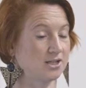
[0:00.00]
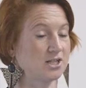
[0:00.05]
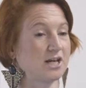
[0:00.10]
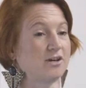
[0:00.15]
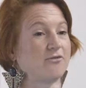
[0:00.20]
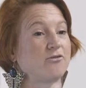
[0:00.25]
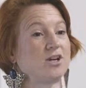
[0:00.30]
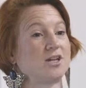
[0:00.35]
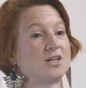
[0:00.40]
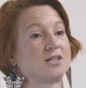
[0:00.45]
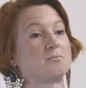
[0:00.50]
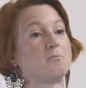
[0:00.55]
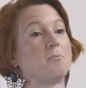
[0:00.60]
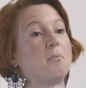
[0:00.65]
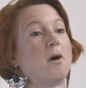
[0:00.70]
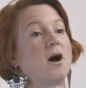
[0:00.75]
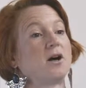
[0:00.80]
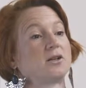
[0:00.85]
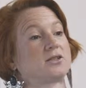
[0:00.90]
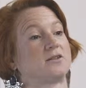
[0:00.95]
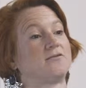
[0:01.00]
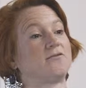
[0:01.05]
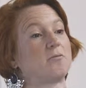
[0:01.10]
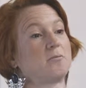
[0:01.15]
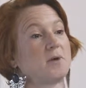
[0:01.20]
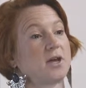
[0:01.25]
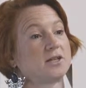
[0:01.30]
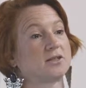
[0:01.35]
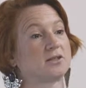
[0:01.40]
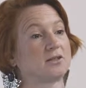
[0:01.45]
Generally, as much
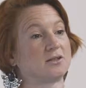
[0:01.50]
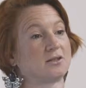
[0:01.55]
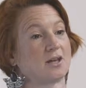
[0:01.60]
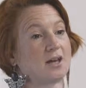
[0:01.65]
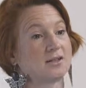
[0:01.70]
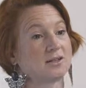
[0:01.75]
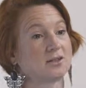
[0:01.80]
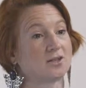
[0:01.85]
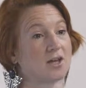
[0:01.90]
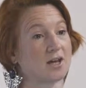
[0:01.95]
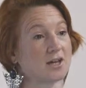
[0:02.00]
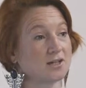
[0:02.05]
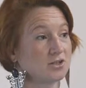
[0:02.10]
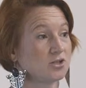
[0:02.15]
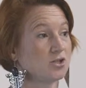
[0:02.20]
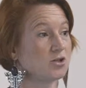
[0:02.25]
information as